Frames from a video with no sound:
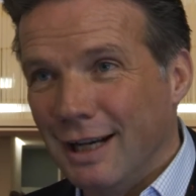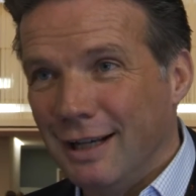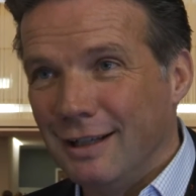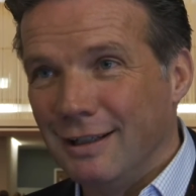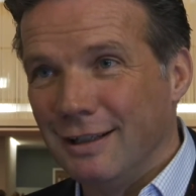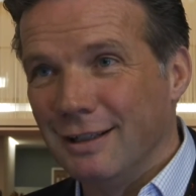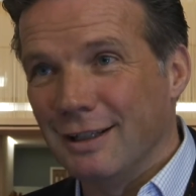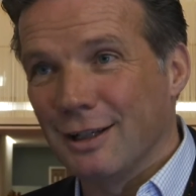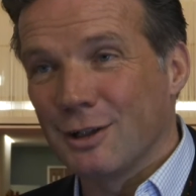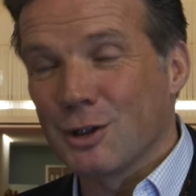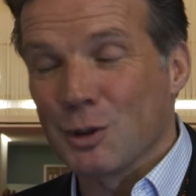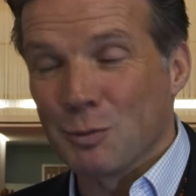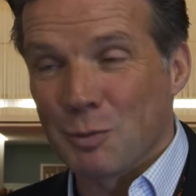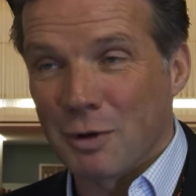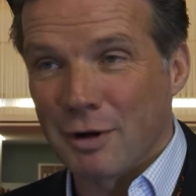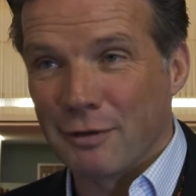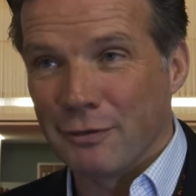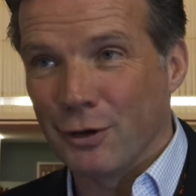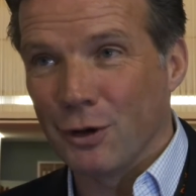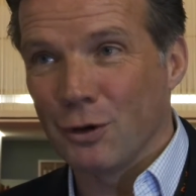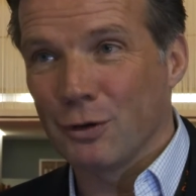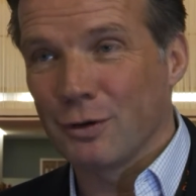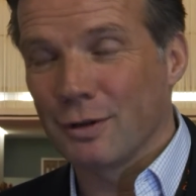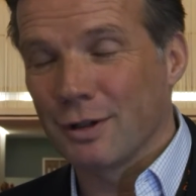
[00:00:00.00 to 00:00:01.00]
in the Tomorrow
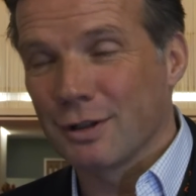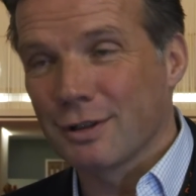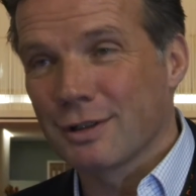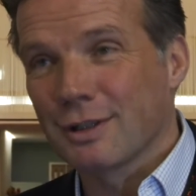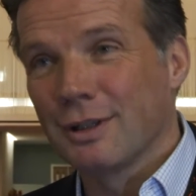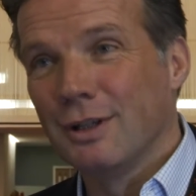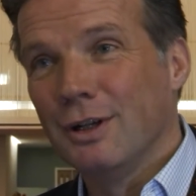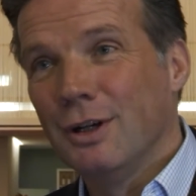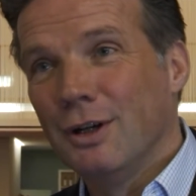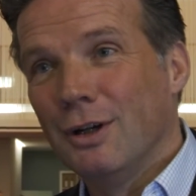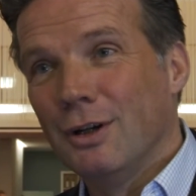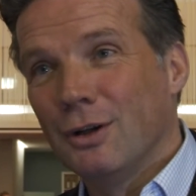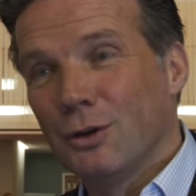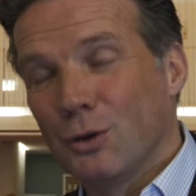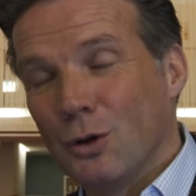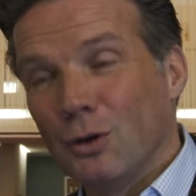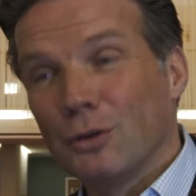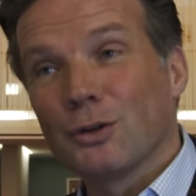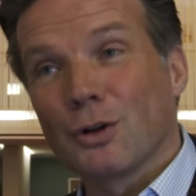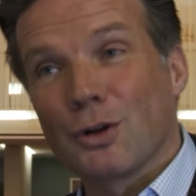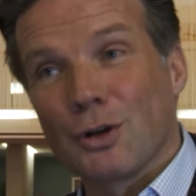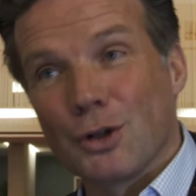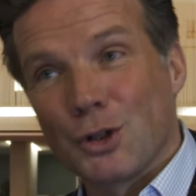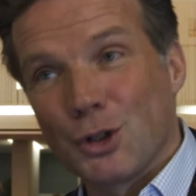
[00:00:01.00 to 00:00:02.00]
Focus
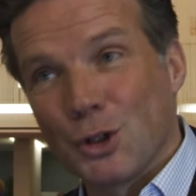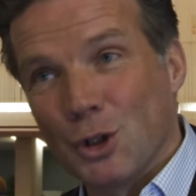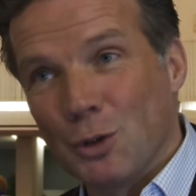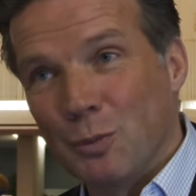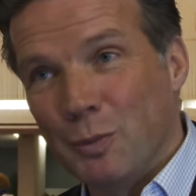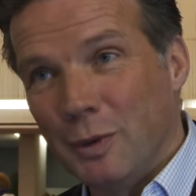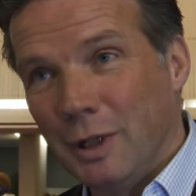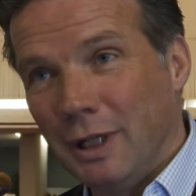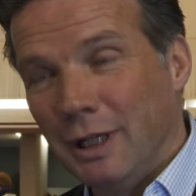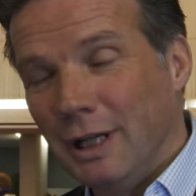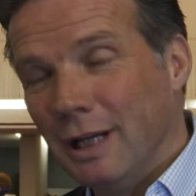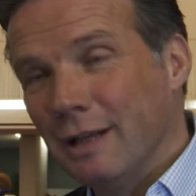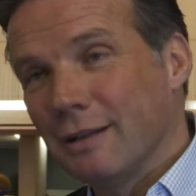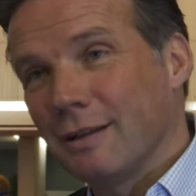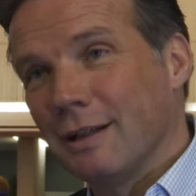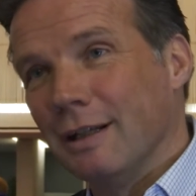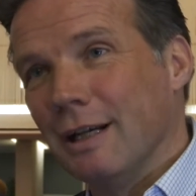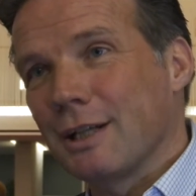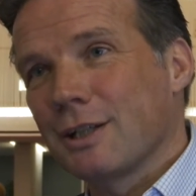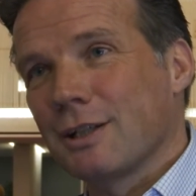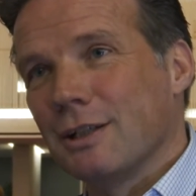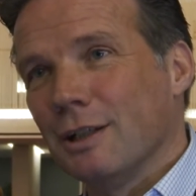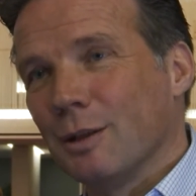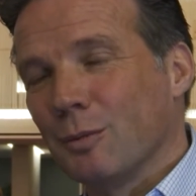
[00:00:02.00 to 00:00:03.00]
could or should be
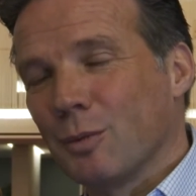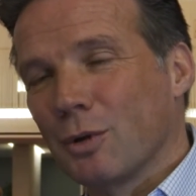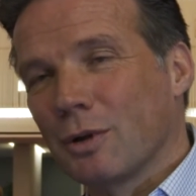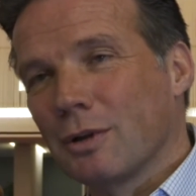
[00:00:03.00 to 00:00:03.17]
international,